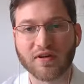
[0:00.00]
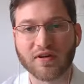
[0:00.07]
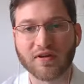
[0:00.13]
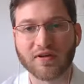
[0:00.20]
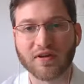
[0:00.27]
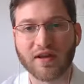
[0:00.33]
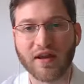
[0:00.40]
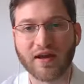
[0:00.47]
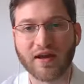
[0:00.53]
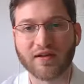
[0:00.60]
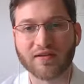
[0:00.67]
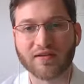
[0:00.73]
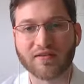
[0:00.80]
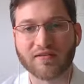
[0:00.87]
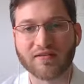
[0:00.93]
And
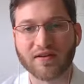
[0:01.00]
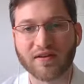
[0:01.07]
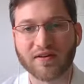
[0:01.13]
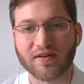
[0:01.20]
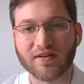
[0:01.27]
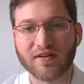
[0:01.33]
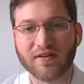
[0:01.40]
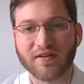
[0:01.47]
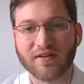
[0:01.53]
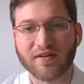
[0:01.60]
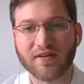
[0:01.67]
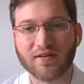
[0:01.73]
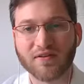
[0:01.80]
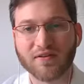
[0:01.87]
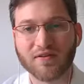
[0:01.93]
Alex,
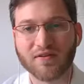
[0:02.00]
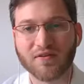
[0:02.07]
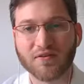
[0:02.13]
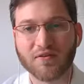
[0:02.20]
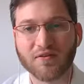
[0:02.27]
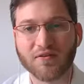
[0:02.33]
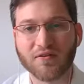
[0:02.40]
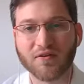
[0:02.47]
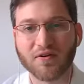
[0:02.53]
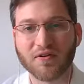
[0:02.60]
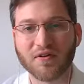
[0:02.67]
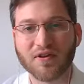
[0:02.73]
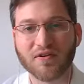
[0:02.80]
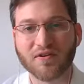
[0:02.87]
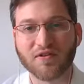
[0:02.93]
you're in
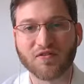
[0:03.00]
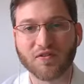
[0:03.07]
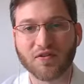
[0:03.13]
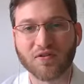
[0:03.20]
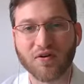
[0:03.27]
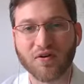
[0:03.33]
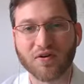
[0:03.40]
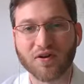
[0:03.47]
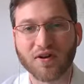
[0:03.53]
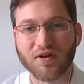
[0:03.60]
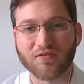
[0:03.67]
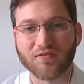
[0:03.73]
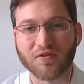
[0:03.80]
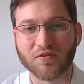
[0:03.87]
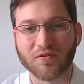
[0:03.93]
the industry long
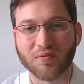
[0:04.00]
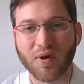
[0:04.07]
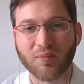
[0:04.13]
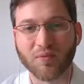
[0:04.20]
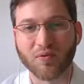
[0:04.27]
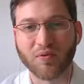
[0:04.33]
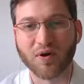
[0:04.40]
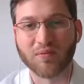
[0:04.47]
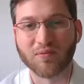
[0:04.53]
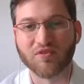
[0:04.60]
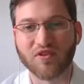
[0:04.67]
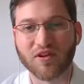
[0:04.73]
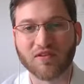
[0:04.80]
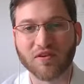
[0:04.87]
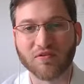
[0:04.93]
enough to remember when
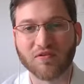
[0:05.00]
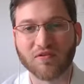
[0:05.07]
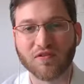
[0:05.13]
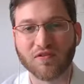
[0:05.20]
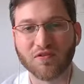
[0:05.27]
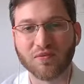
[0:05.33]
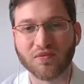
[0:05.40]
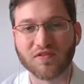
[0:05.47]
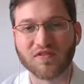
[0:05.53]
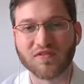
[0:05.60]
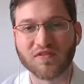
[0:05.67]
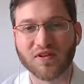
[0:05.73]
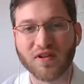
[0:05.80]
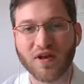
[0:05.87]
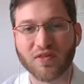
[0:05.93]
Magento 2 was
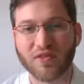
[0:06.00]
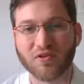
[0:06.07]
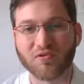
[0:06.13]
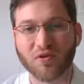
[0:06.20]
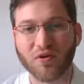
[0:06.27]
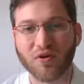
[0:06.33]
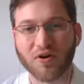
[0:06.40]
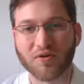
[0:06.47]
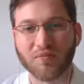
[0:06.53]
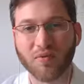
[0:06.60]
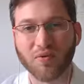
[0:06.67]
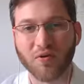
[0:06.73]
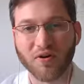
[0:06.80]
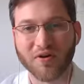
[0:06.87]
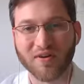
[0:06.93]
still on the drawing
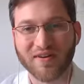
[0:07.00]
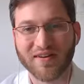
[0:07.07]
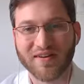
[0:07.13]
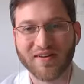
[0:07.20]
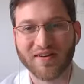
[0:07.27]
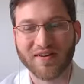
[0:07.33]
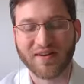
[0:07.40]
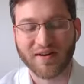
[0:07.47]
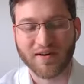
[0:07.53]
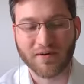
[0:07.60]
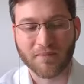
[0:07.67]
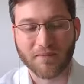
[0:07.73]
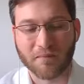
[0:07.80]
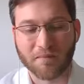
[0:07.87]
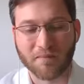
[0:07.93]
board.
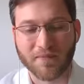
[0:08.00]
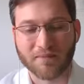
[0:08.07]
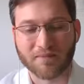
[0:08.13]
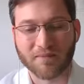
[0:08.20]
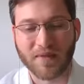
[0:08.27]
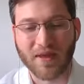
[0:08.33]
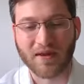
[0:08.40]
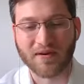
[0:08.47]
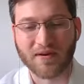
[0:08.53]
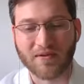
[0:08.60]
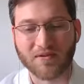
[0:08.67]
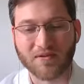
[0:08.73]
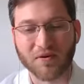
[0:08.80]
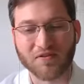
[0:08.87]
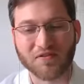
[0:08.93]
Any
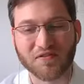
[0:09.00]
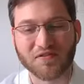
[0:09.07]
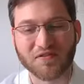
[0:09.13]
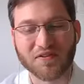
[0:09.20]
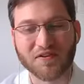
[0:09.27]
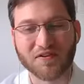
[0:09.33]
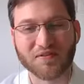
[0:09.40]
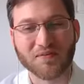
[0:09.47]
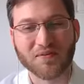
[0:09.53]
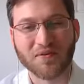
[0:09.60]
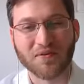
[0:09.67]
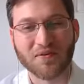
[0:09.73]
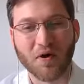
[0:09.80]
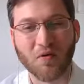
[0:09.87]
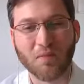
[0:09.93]
thoughts to
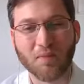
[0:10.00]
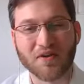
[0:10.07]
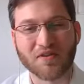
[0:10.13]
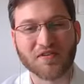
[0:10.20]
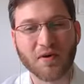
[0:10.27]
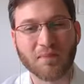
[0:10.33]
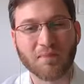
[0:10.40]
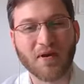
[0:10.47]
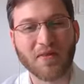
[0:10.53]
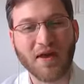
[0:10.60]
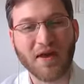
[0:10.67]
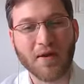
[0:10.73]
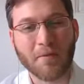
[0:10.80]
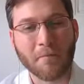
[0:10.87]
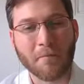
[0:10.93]
open us up on
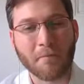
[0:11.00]
that?